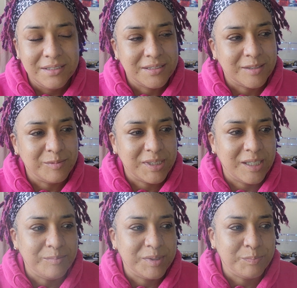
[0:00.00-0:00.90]

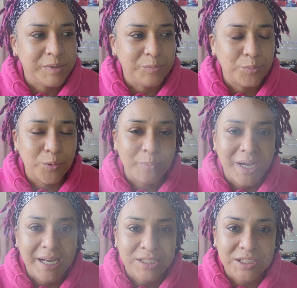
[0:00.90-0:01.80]
sometimes people
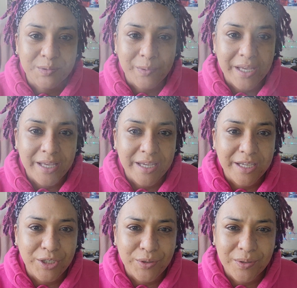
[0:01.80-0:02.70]
pass away
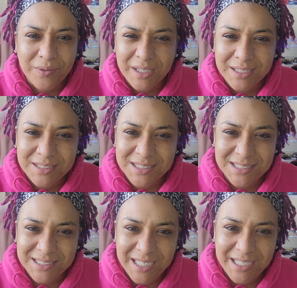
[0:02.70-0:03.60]
and you don't get to
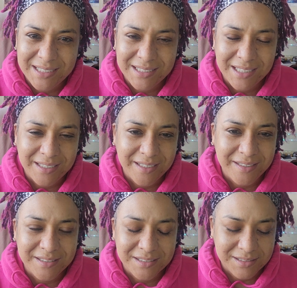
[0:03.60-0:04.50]
say the
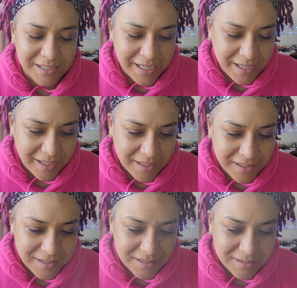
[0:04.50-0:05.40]
things that